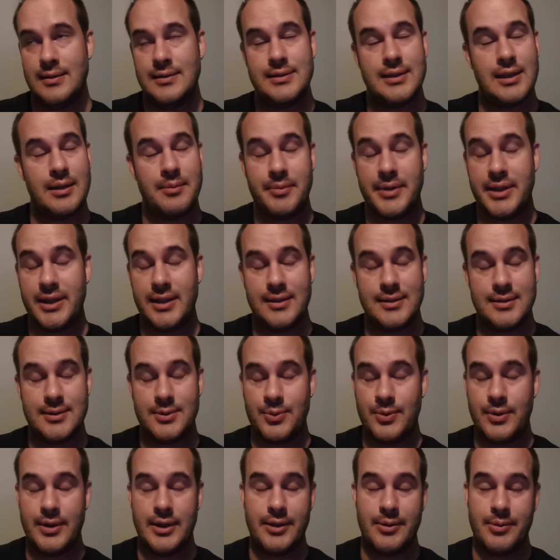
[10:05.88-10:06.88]
Something
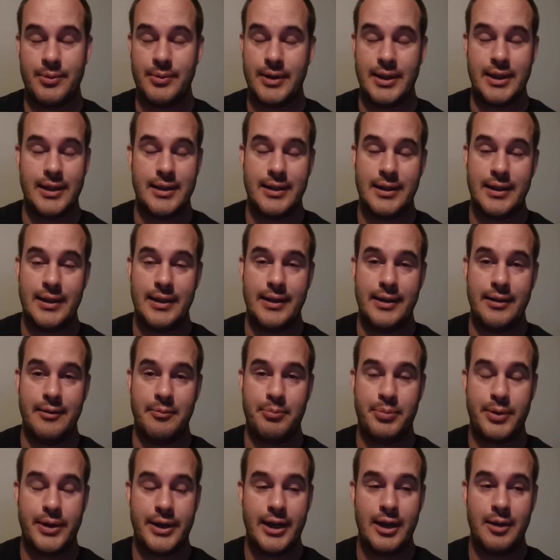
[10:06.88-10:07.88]
is weird with the
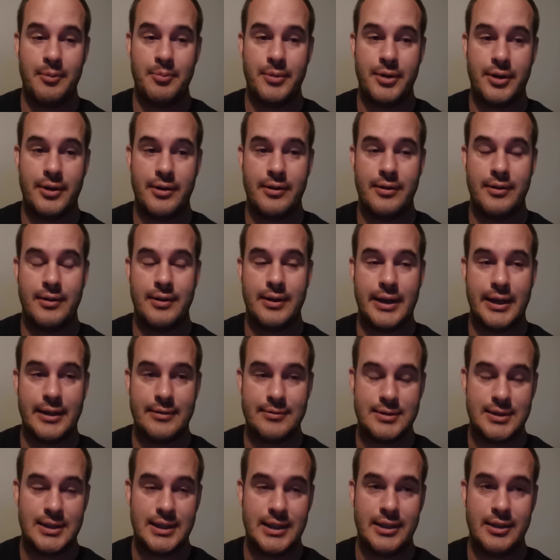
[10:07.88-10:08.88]
primer.
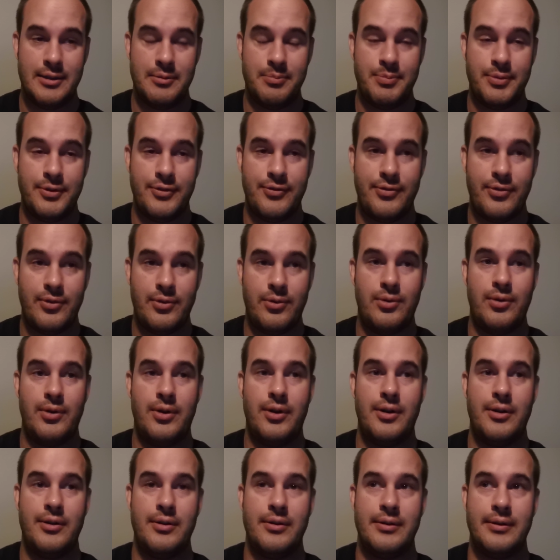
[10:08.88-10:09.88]
I've seen it
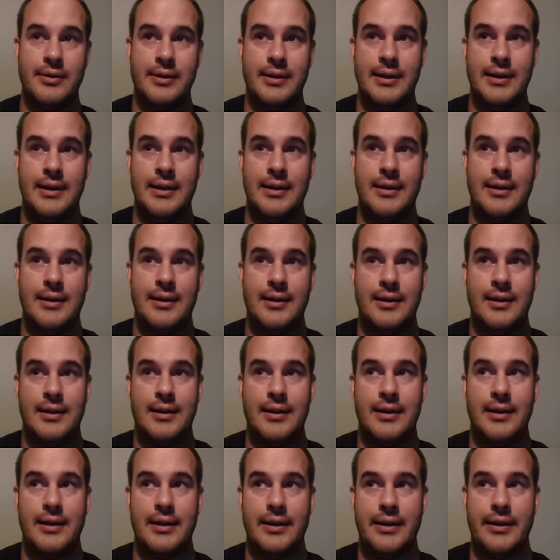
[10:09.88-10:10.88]
before.
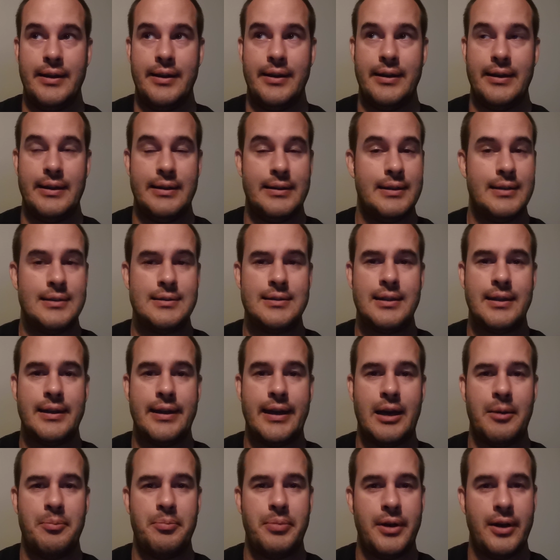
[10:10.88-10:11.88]
It doesn't
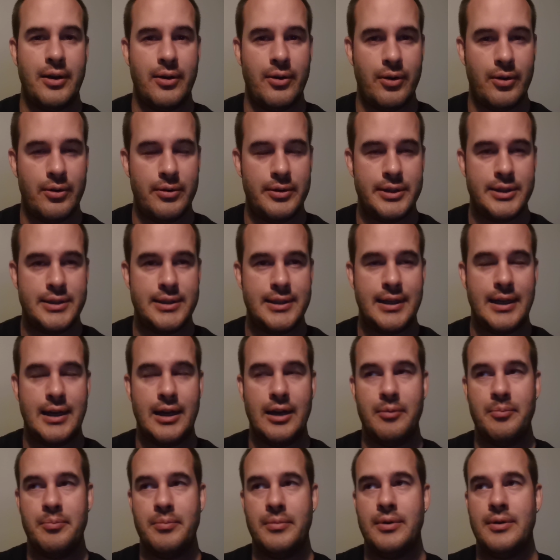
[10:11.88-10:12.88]
happen all the
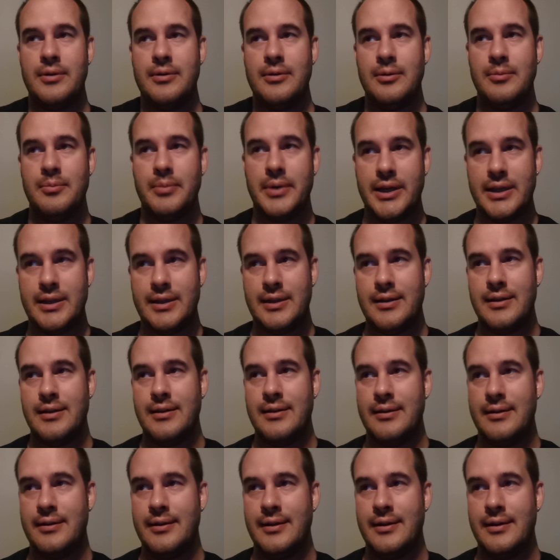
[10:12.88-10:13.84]
time, but